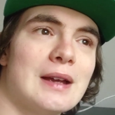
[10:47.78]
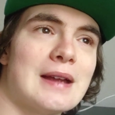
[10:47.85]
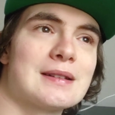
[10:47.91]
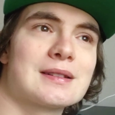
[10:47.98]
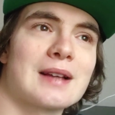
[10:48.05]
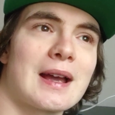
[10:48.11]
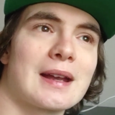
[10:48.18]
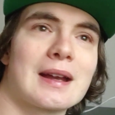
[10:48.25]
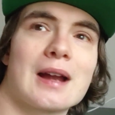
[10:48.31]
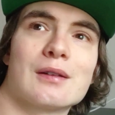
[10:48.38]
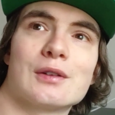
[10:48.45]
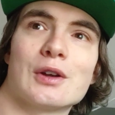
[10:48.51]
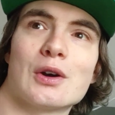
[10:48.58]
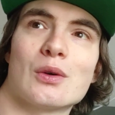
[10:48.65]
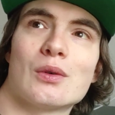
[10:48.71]
It's like, I
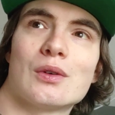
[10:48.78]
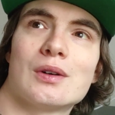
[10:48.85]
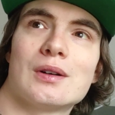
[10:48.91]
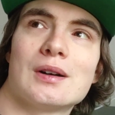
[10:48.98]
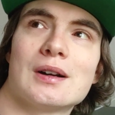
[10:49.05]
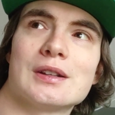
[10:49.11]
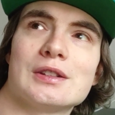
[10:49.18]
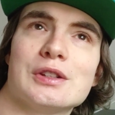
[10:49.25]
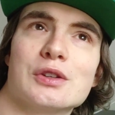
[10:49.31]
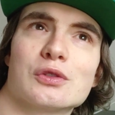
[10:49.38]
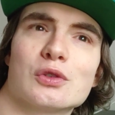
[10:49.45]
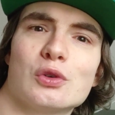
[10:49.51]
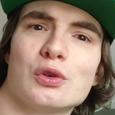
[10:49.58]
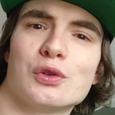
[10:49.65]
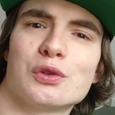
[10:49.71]
don't know, a
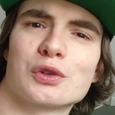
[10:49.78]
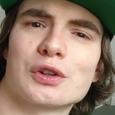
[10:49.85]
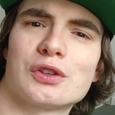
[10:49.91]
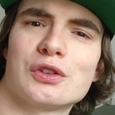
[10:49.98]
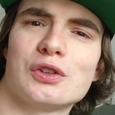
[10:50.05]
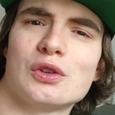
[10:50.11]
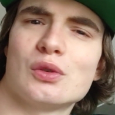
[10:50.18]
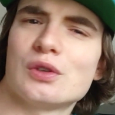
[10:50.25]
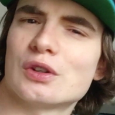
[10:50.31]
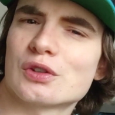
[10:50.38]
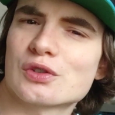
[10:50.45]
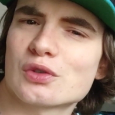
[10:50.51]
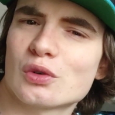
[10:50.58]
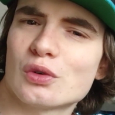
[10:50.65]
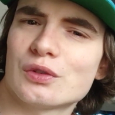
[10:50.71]
year old or 2
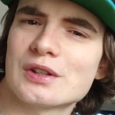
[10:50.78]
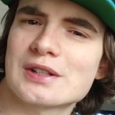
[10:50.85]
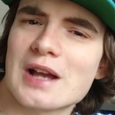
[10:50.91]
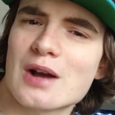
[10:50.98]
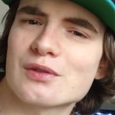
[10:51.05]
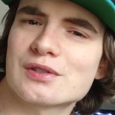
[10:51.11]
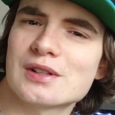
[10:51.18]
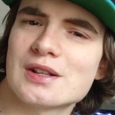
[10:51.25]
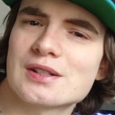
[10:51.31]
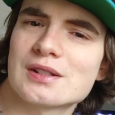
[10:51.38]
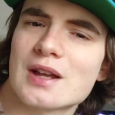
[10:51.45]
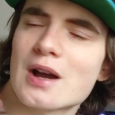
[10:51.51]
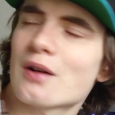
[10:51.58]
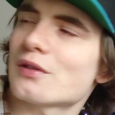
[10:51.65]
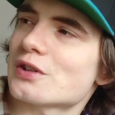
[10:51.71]
years old. This house is
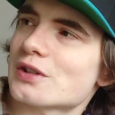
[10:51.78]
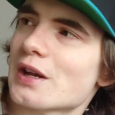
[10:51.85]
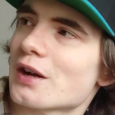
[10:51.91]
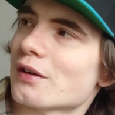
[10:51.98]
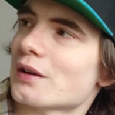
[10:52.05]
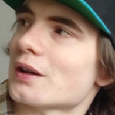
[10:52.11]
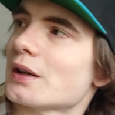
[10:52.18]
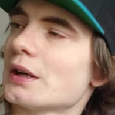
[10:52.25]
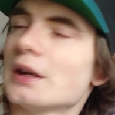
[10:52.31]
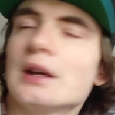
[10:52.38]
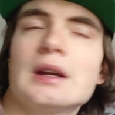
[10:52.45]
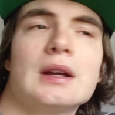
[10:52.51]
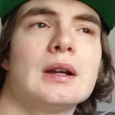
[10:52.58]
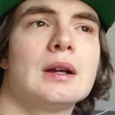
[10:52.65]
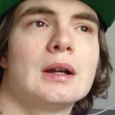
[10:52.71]
now, this area.
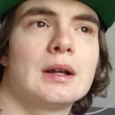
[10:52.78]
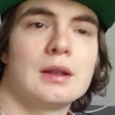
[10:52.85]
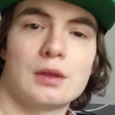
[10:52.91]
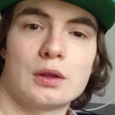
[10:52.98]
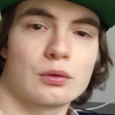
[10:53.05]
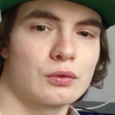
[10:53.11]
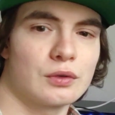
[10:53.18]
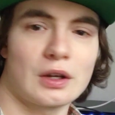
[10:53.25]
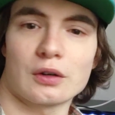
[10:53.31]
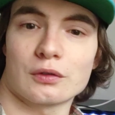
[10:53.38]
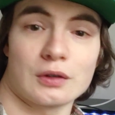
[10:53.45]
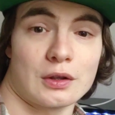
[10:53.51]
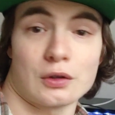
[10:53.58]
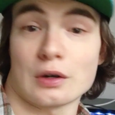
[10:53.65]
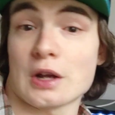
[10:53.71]
They're
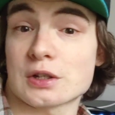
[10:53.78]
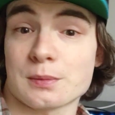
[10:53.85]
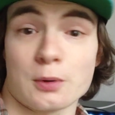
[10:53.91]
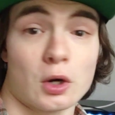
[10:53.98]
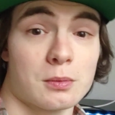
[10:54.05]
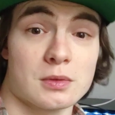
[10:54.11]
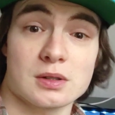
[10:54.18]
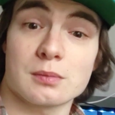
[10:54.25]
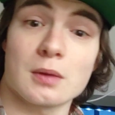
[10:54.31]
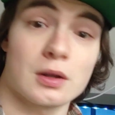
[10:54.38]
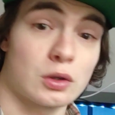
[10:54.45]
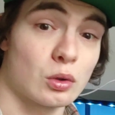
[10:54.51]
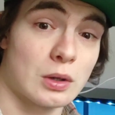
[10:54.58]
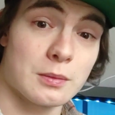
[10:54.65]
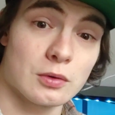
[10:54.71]
nice apartments.
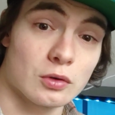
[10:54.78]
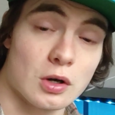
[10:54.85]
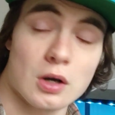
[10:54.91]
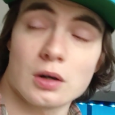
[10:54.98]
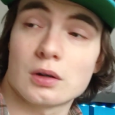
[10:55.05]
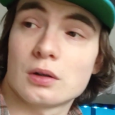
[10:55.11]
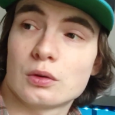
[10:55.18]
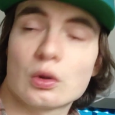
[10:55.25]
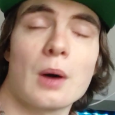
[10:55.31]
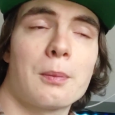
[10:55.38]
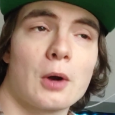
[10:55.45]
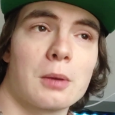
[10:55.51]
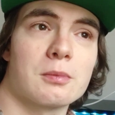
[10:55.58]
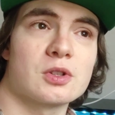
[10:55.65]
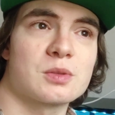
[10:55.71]
Don't get me wrong. No
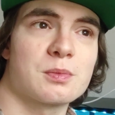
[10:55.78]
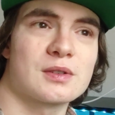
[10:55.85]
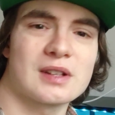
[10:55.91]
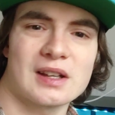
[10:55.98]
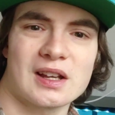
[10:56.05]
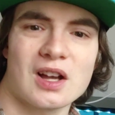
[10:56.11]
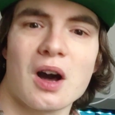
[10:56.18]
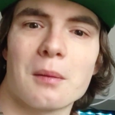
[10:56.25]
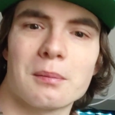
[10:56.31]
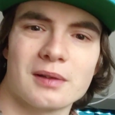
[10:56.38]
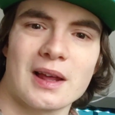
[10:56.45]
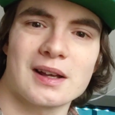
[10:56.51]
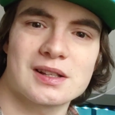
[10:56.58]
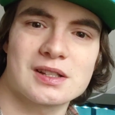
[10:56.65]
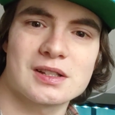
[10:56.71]
apartments, but it's like a
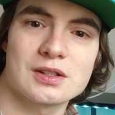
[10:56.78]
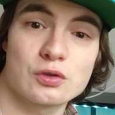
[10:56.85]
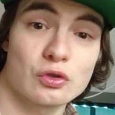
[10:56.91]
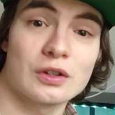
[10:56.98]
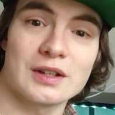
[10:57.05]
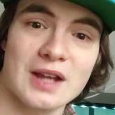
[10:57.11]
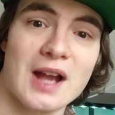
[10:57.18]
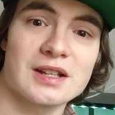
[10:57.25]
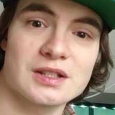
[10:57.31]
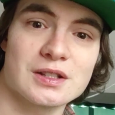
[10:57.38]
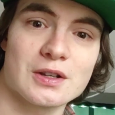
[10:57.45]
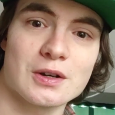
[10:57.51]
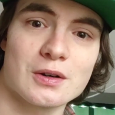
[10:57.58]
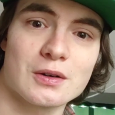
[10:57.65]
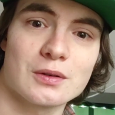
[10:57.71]
complex. It's really nice
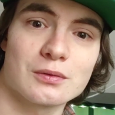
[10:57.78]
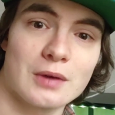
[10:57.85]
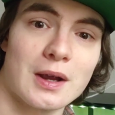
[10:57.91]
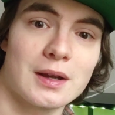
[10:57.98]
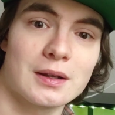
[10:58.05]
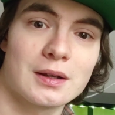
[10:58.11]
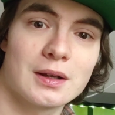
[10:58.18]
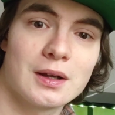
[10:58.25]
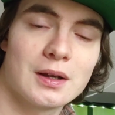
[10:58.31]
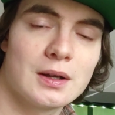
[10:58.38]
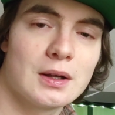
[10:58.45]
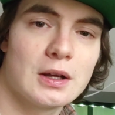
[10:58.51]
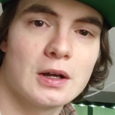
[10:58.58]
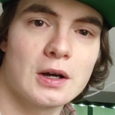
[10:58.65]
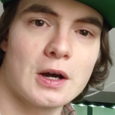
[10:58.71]
though, right?
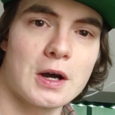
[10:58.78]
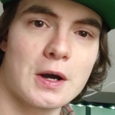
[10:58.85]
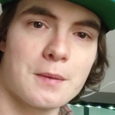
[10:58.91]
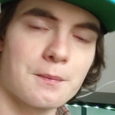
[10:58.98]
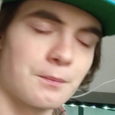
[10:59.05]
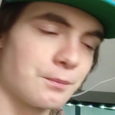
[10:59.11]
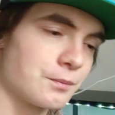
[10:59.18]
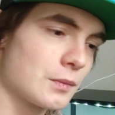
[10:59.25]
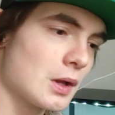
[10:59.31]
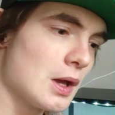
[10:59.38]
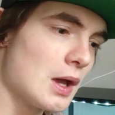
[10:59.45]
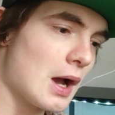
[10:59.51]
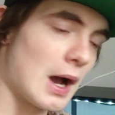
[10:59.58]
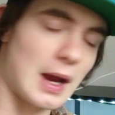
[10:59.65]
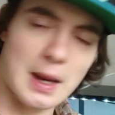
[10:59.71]
I
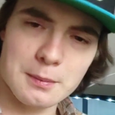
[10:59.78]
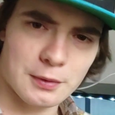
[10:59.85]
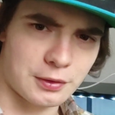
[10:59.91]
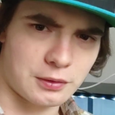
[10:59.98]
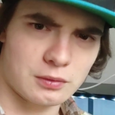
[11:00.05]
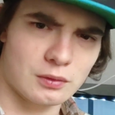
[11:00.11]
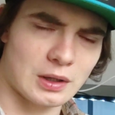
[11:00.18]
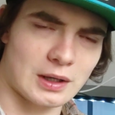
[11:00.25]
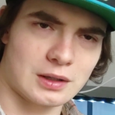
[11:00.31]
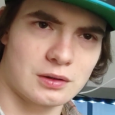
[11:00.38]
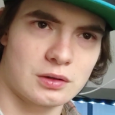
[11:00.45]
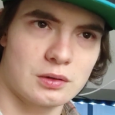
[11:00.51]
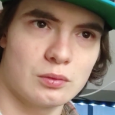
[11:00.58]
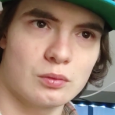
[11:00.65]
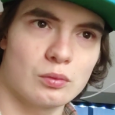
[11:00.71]
am with
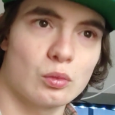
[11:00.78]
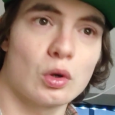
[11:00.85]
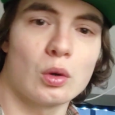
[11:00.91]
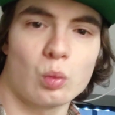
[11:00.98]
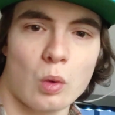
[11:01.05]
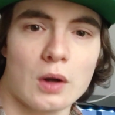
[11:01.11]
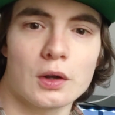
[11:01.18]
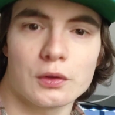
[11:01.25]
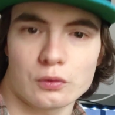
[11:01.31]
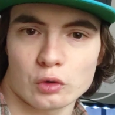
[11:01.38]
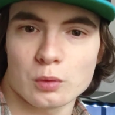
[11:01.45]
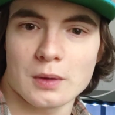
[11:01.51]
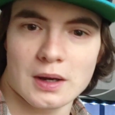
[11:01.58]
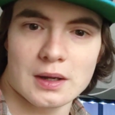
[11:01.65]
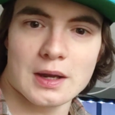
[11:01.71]
one other
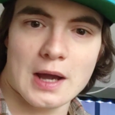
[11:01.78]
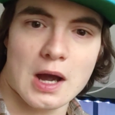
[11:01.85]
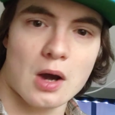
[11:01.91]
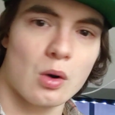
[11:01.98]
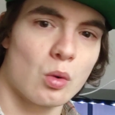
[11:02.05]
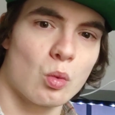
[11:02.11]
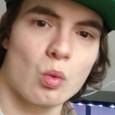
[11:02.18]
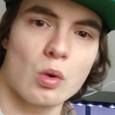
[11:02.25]
roommate now.